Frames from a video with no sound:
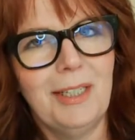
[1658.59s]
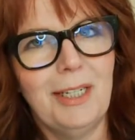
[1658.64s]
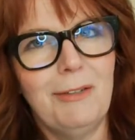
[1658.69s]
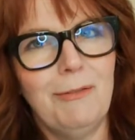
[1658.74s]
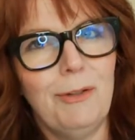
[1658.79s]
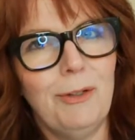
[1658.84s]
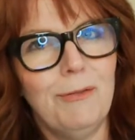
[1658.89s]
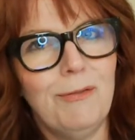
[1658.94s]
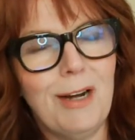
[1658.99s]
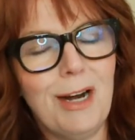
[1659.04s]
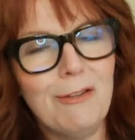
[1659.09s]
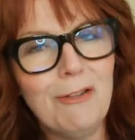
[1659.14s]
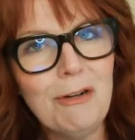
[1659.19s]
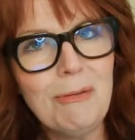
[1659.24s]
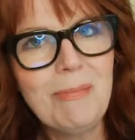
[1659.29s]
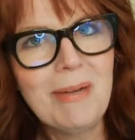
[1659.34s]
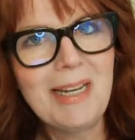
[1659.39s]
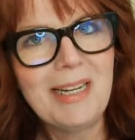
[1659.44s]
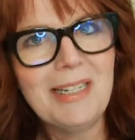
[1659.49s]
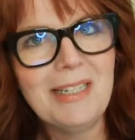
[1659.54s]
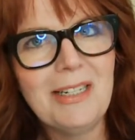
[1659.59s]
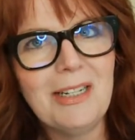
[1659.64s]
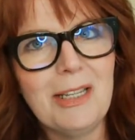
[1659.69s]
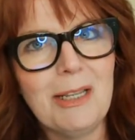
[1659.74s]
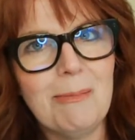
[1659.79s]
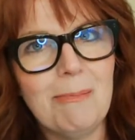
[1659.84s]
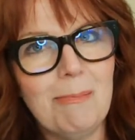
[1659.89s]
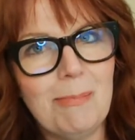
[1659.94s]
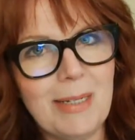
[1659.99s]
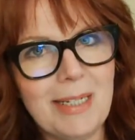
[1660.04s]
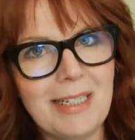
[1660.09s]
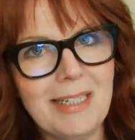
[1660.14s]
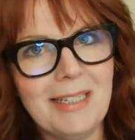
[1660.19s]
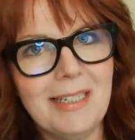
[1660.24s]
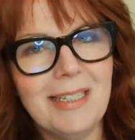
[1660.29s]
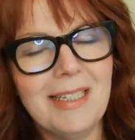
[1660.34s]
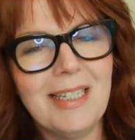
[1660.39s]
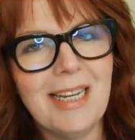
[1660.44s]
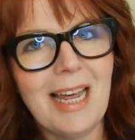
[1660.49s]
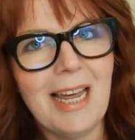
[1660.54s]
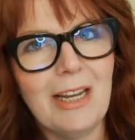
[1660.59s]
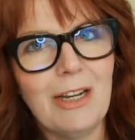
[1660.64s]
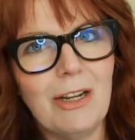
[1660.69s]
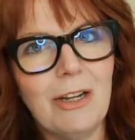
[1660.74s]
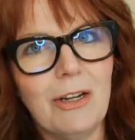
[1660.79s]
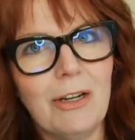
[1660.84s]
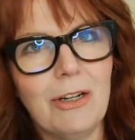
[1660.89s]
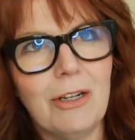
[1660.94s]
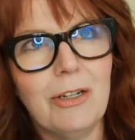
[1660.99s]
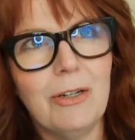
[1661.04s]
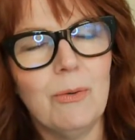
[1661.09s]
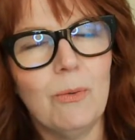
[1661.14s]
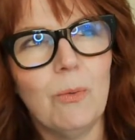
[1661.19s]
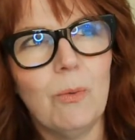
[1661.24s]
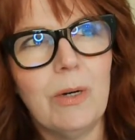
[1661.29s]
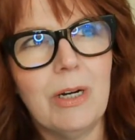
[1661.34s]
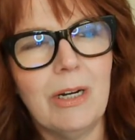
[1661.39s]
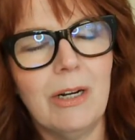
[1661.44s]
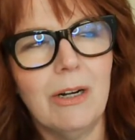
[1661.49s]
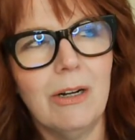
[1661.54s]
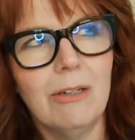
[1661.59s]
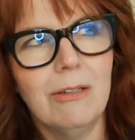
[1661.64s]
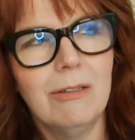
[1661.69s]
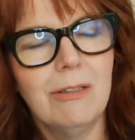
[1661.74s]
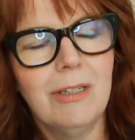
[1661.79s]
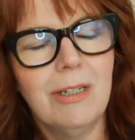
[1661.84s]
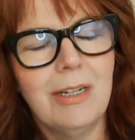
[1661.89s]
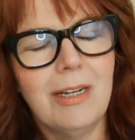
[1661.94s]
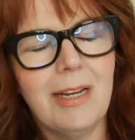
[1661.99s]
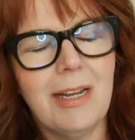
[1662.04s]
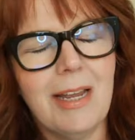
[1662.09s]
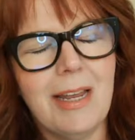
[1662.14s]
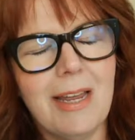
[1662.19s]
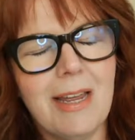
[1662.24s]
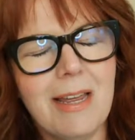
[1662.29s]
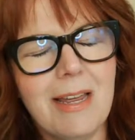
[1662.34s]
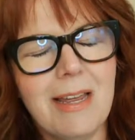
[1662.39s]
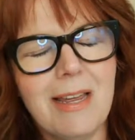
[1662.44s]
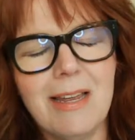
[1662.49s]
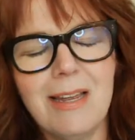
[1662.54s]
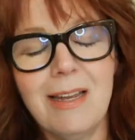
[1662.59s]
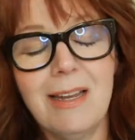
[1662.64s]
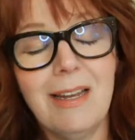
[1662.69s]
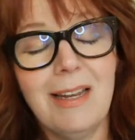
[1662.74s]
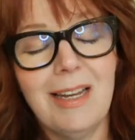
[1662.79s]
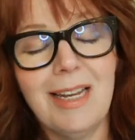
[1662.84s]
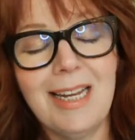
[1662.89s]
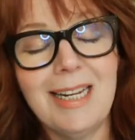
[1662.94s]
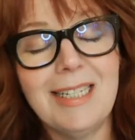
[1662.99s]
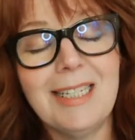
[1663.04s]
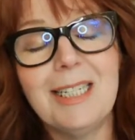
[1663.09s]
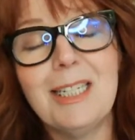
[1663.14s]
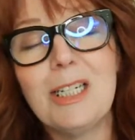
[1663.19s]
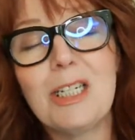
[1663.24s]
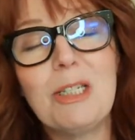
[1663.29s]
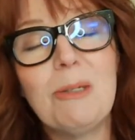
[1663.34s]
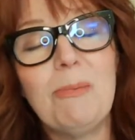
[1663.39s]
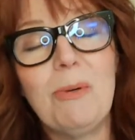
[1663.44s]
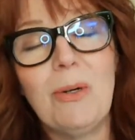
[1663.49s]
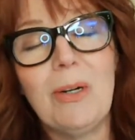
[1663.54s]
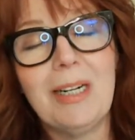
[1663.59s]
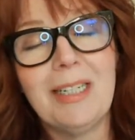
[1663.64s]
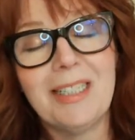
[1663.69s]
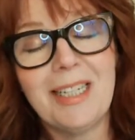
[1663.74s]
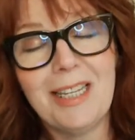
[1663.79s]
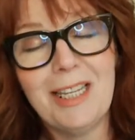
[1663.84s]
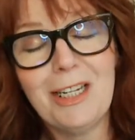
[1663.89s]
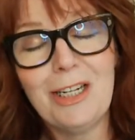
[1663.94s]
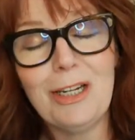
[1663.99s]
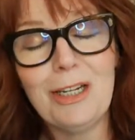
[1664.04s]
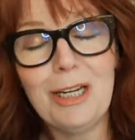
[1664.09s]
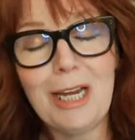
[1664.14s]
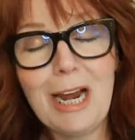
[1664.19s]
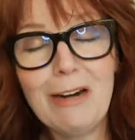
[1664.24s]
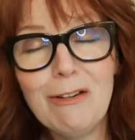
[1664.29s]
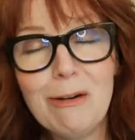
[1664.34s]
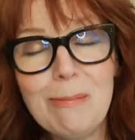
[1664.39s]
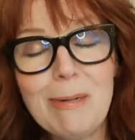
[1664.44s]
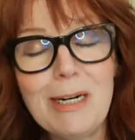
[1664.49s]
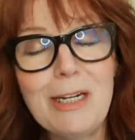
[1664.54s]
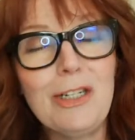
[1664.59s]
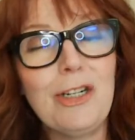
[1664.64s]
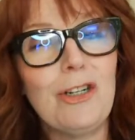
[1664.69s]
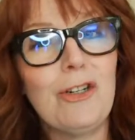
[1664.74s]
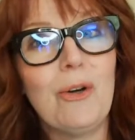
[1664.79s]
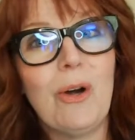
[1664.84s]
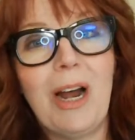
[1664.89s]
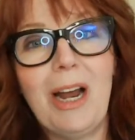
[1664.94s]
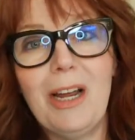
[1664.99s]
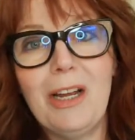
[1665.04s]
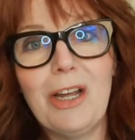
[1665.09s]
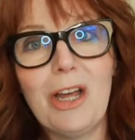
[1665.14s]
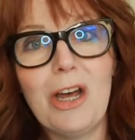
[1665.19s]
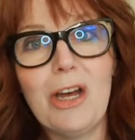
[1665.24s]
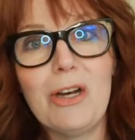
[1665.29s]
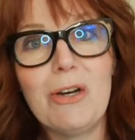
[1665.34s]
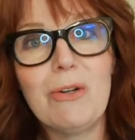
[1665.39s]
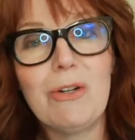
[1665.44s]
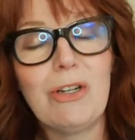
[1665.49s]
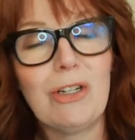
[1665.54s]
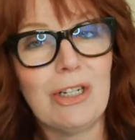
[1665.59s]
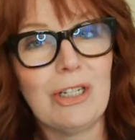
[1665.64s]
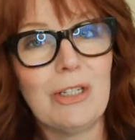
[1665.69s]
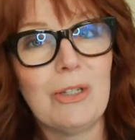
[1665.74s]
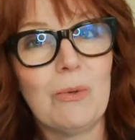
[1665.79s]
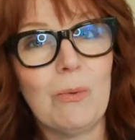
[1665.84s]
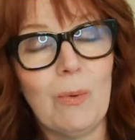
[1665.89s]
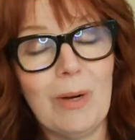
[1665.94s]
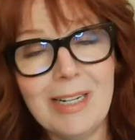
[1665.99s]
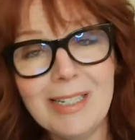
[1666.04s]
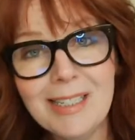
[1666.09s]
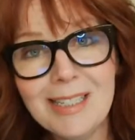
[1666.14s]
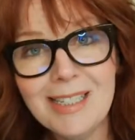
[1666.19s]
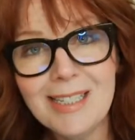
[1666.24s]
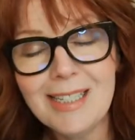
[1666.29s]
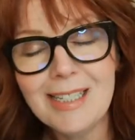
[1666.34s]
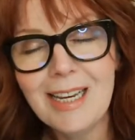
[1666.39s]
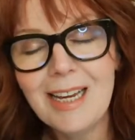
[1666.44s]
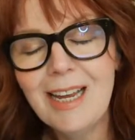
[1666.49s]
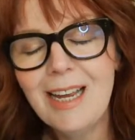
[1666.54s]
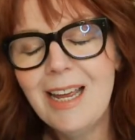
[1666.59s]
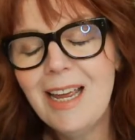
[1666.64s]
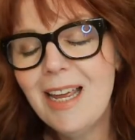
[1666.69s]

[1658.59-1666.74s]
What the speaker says: If you've ever been to the bins at Goodwill, it's an experience. I think everybody should try and go just once.